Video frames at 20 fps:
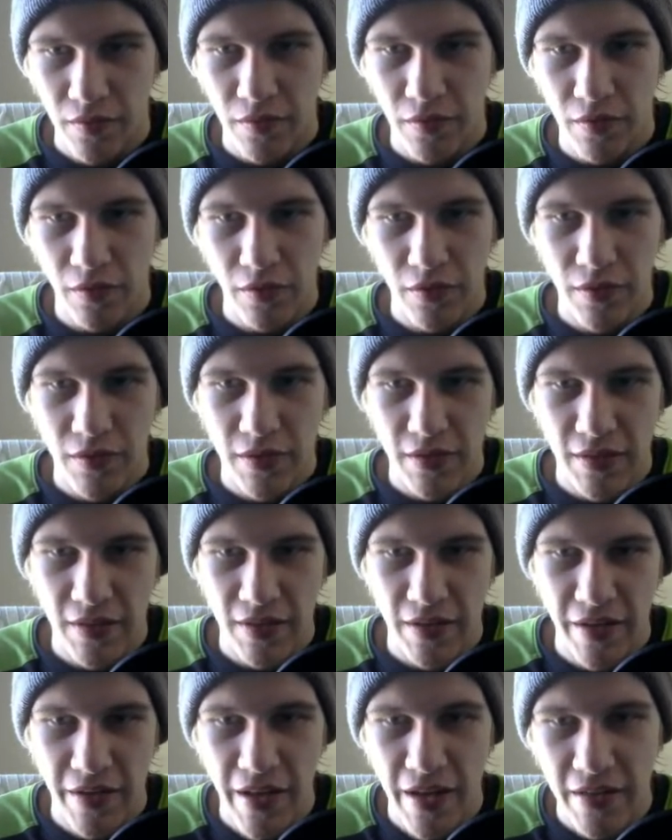dot
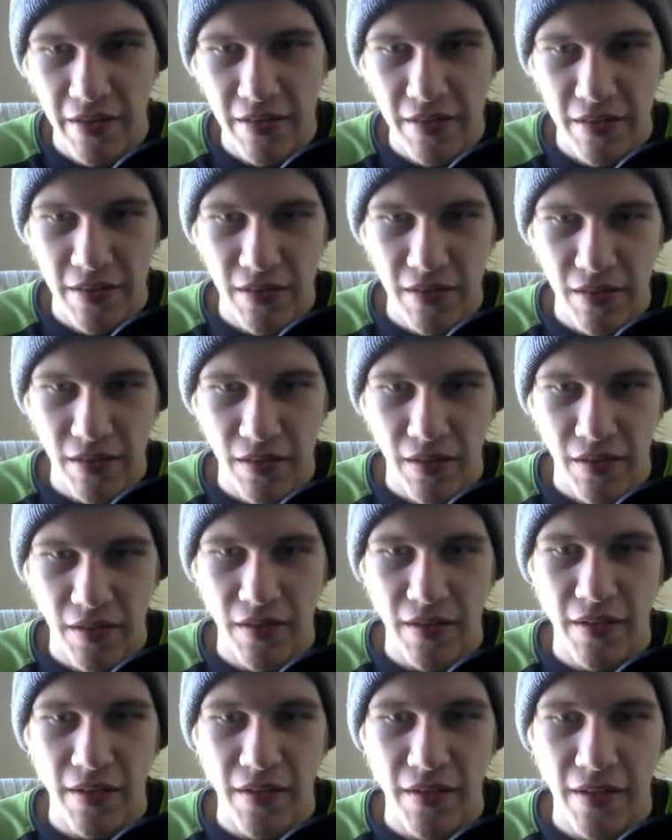next
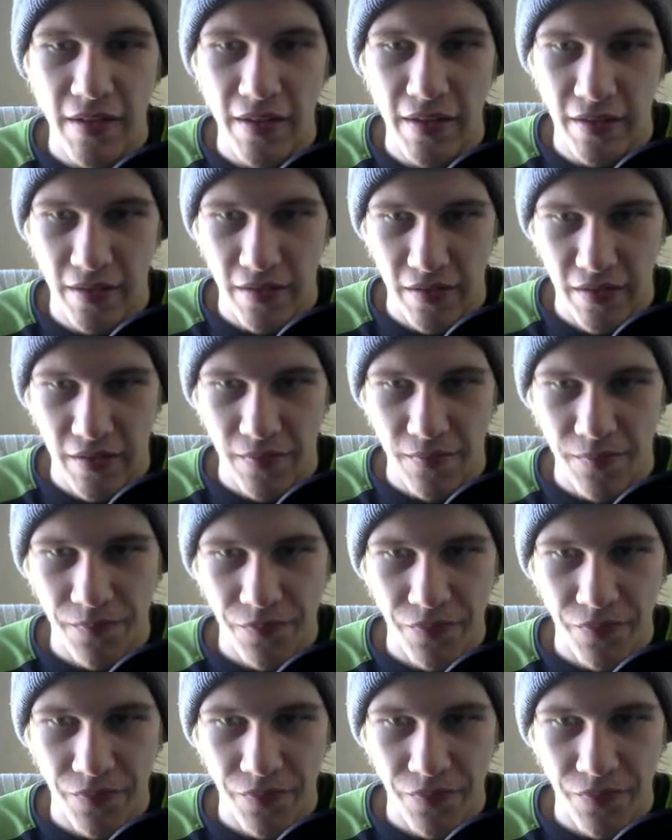int.